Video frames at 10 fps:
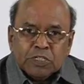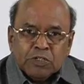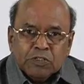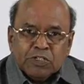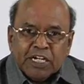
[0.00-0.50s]

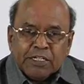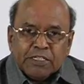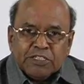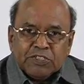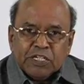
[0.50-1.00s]
Now look
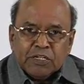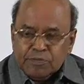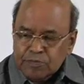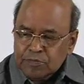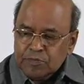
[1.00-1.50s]
at the
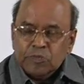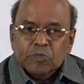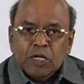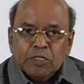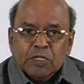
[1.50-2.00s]
same
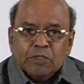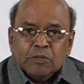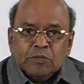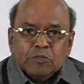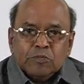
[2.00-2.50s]

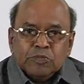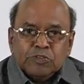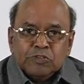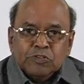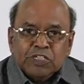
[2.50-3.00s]

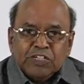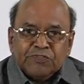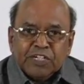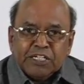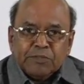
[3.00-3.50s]
two
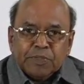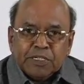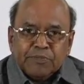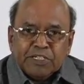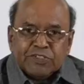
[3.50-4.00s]
different
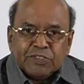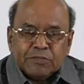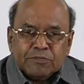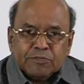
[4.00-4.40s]
pyramids.